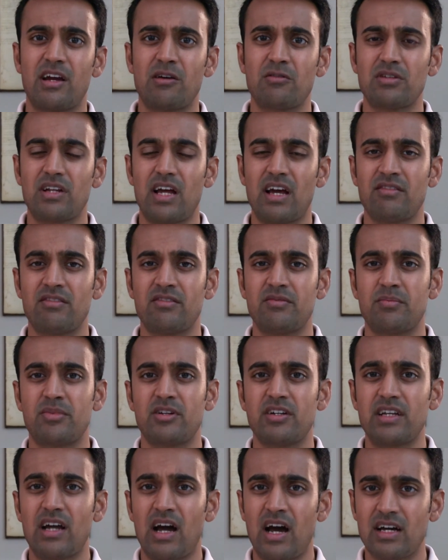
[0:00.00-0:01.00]
I would have a
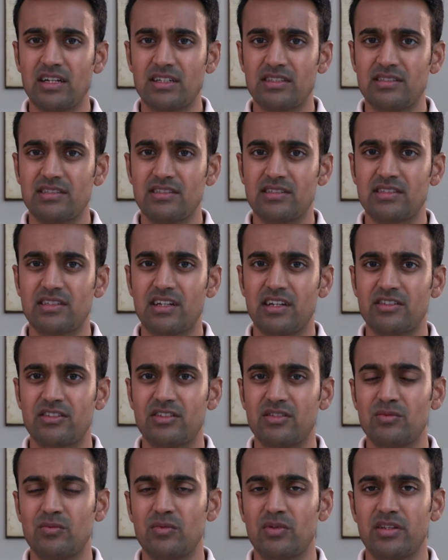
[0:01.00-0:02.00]
pretty honest
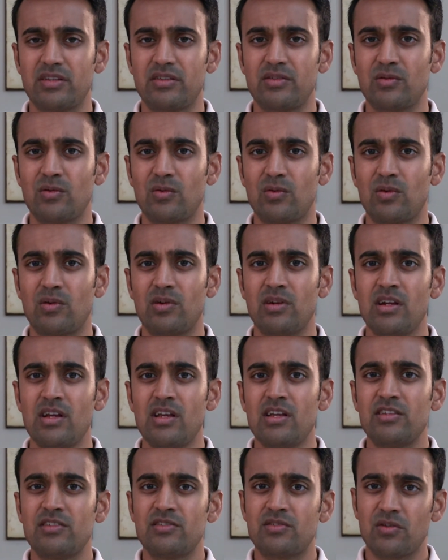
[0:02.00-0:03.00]
discussion with your
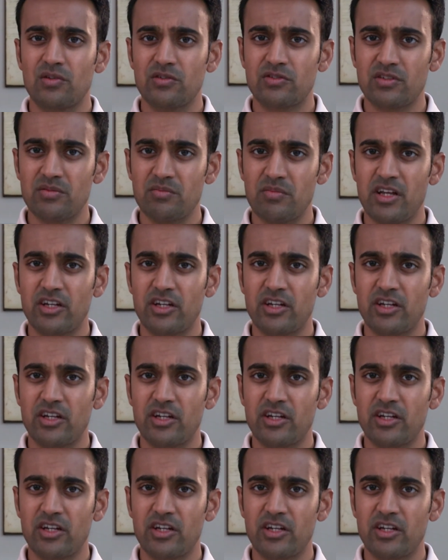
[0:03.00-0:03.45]
surgeon,